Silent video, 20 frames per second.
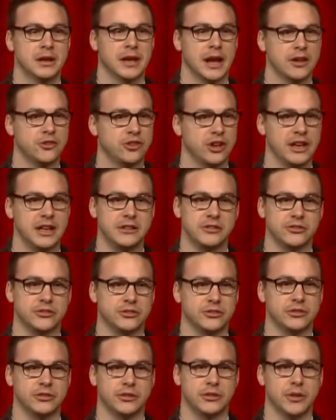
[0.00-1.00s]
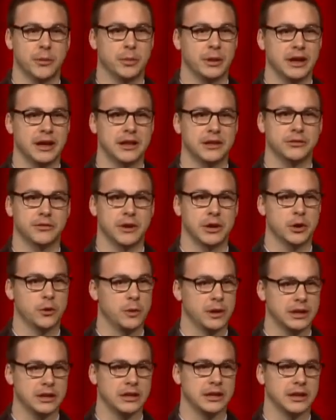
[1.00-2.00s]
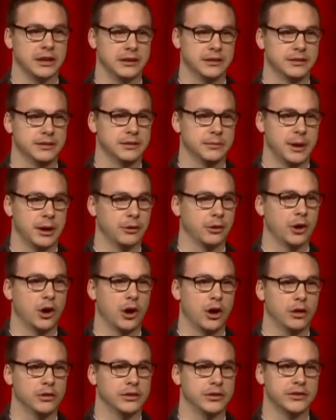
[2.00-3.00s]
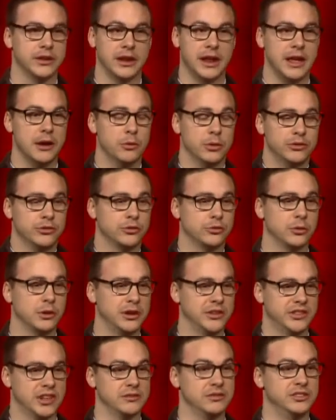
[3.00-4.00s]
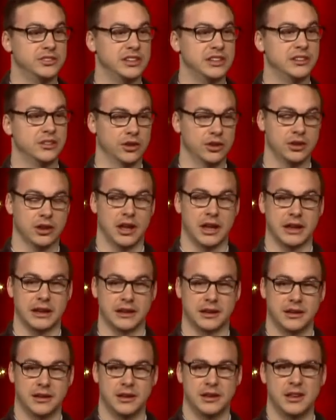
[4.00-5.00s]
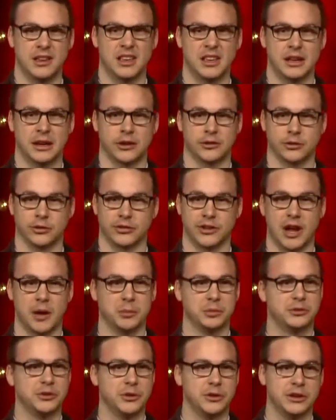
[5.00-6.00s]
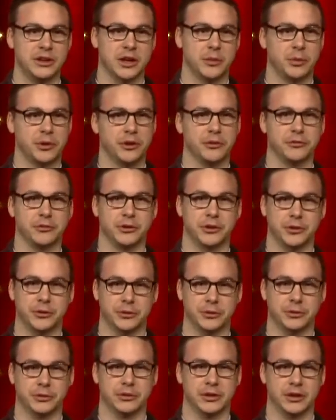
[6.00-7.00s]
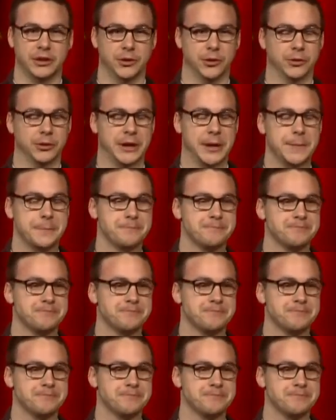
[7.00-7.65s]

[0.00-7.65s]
God changed the plans very quickly. Mountain called and said, "Hey, what's your 2017 look like? Because there's an opportunity up here for you and Hillary."